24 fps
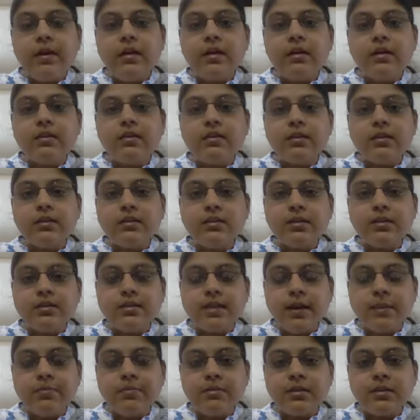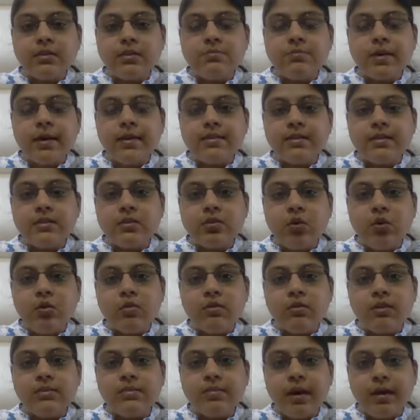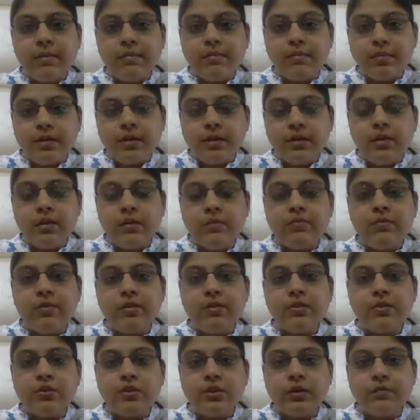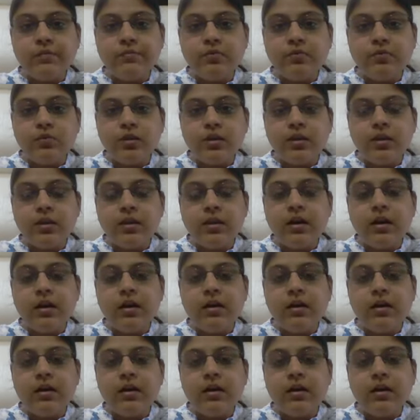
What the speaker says: the receptors present on the membrane will shift to the